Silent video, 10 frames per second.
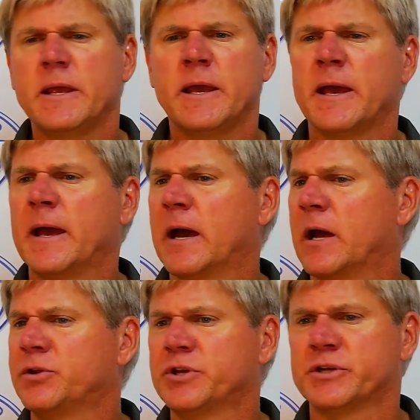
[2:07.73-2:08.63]

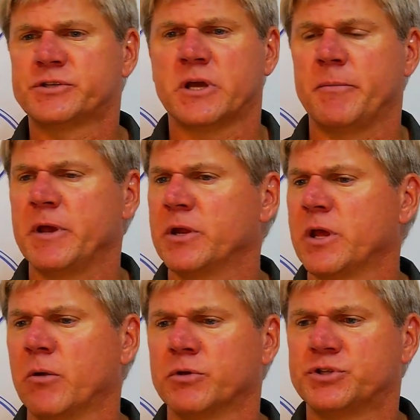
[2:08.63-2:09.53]
Yeah,
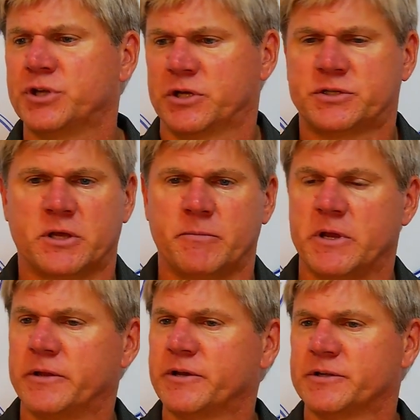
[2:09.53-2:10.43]
it was just
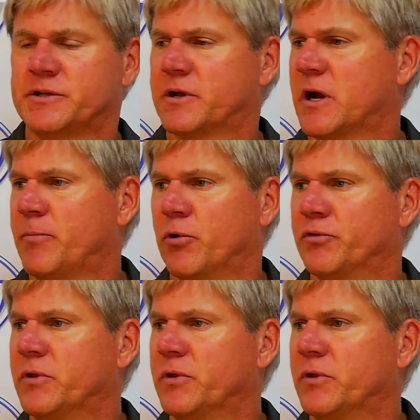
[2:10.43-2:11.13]
a couple.